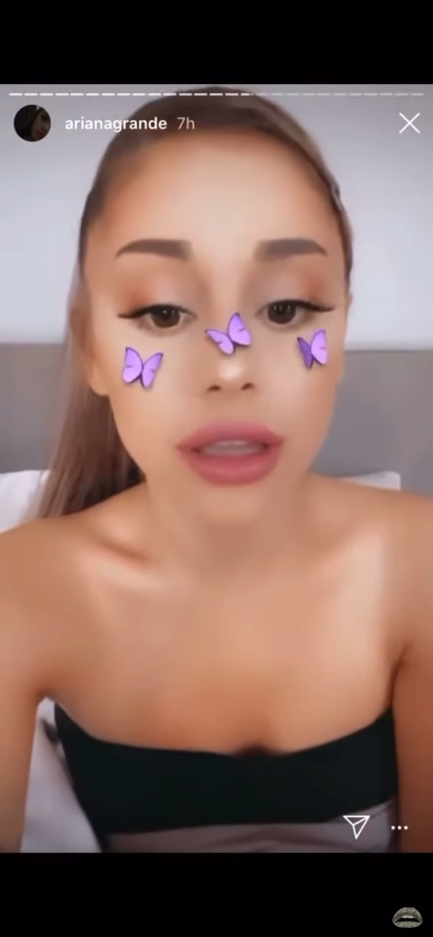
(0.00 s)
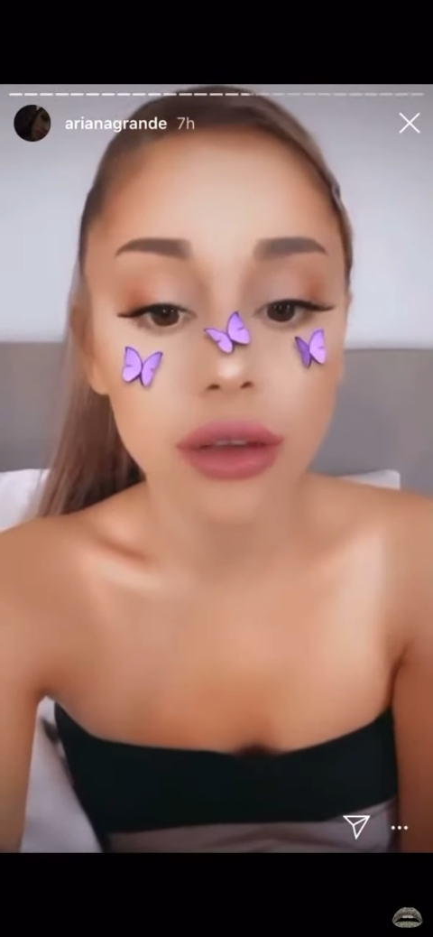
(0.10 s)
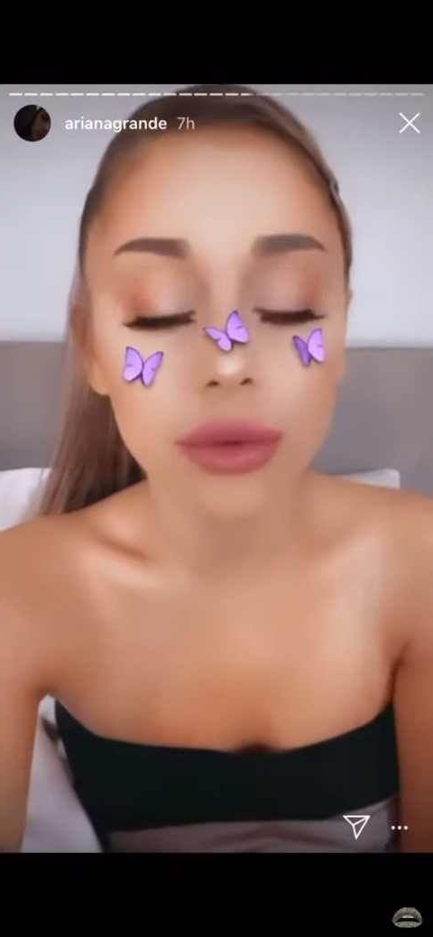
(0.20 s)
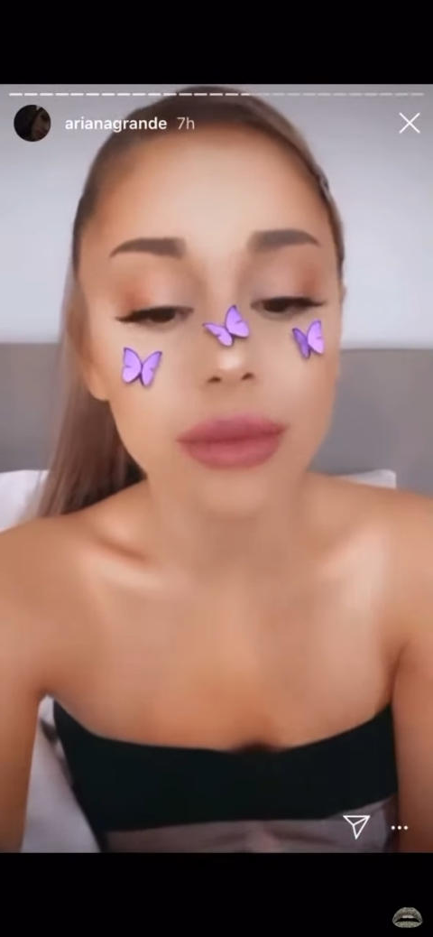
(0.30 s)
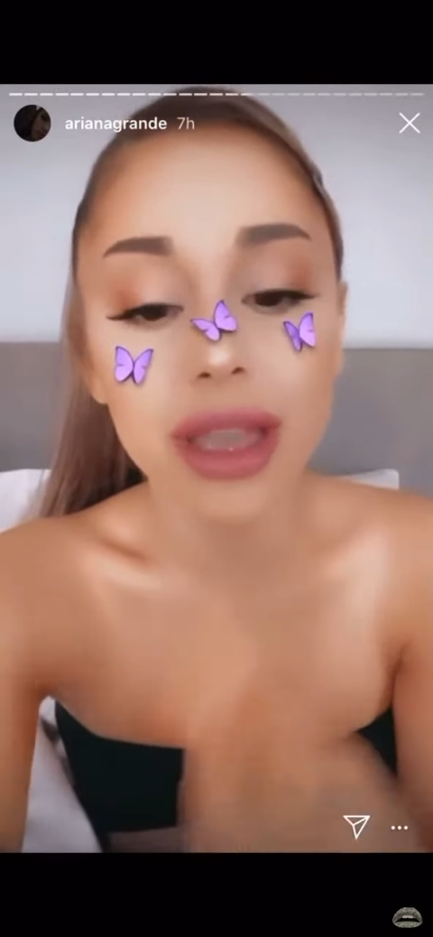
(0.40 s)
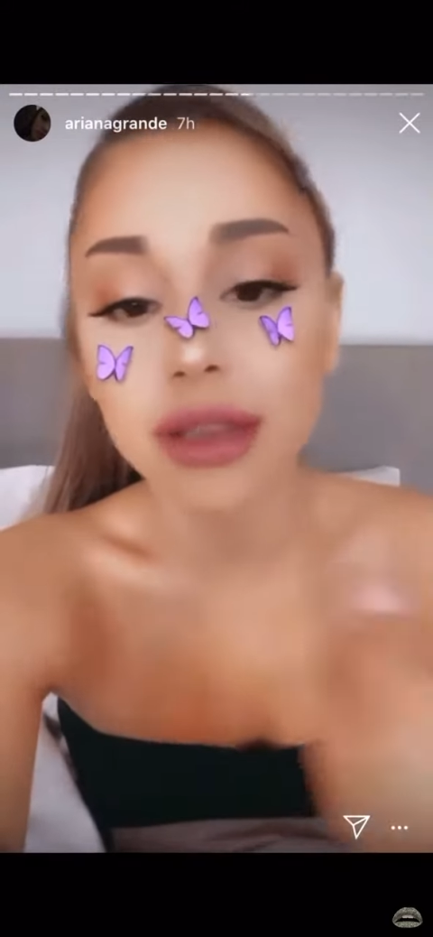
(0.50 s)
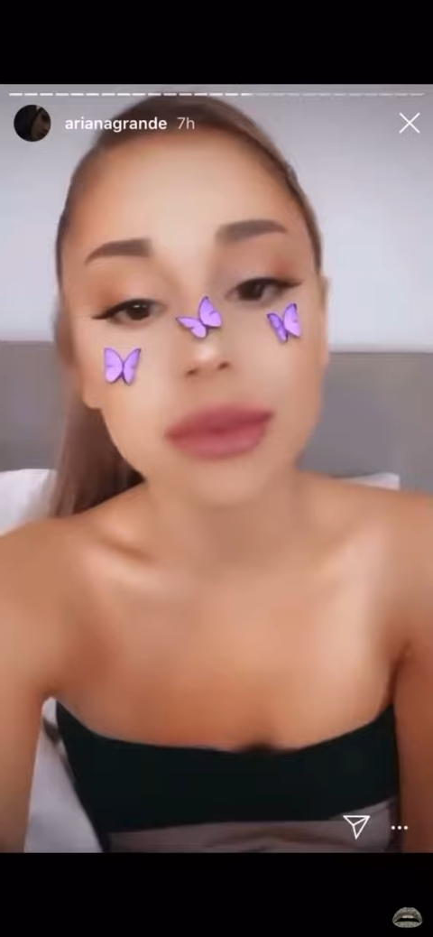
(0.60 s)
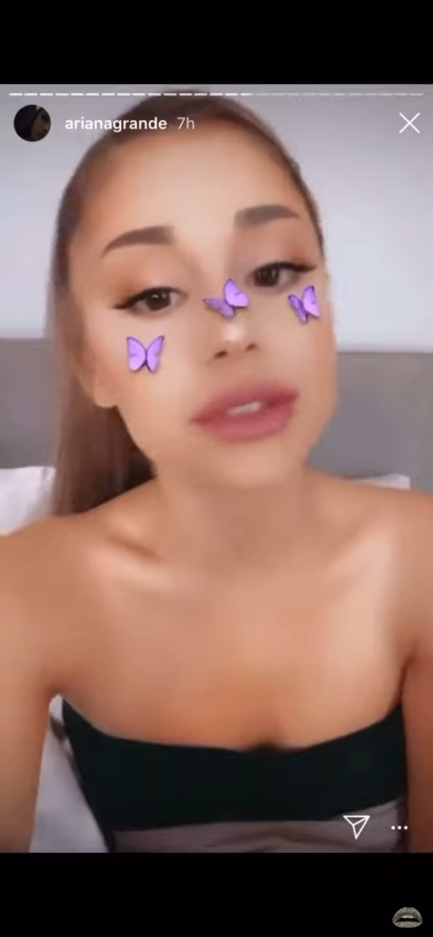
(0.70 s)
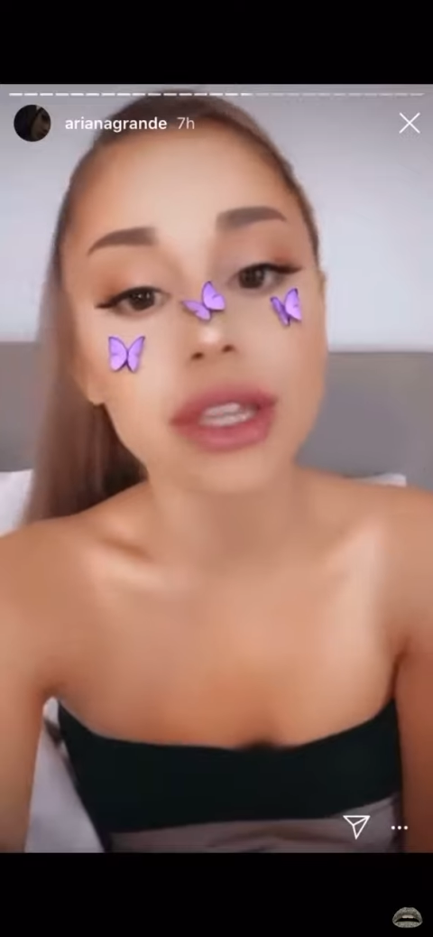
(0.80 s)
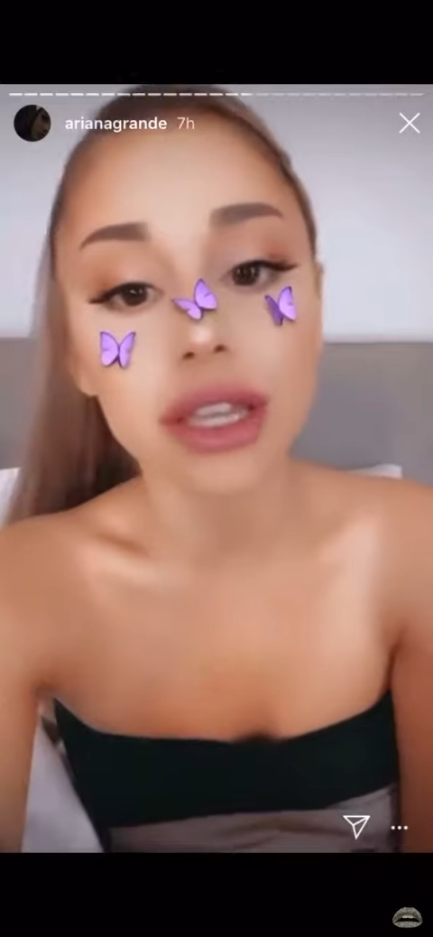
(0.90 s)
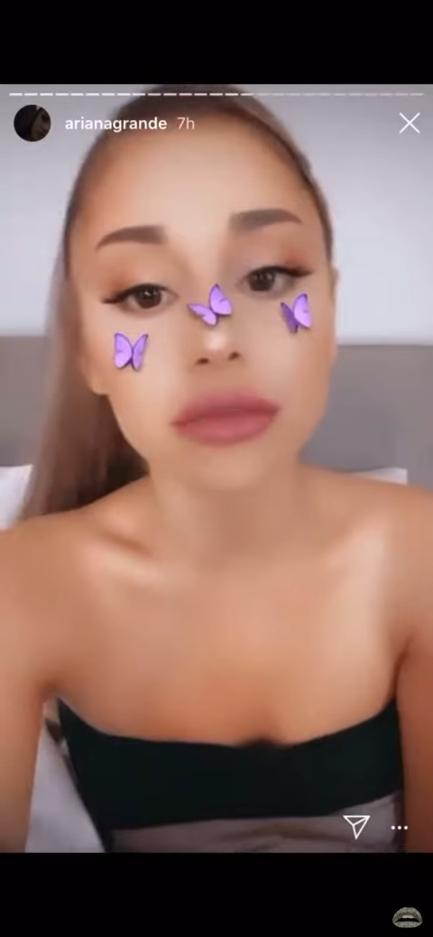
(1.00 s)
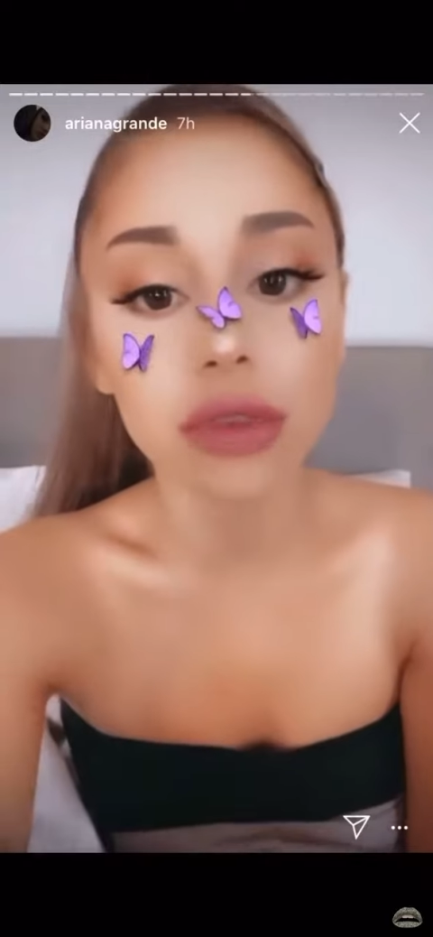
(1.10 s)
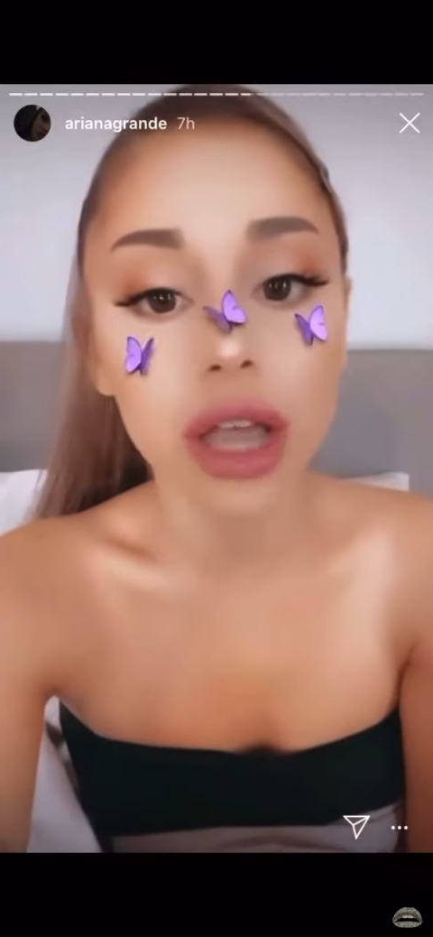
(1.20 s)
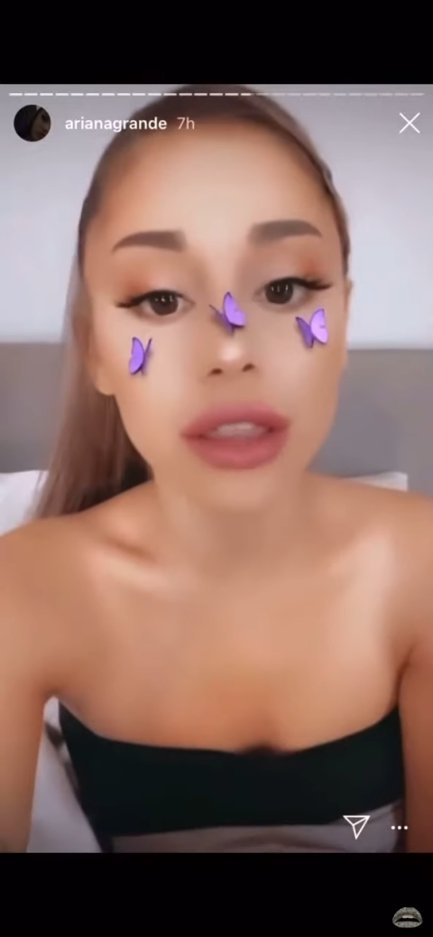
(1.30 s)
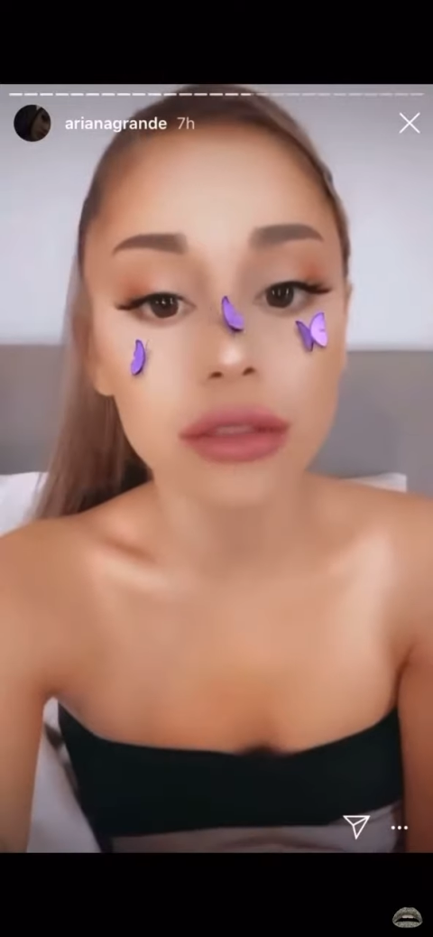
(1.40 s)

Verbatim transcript: we make music and why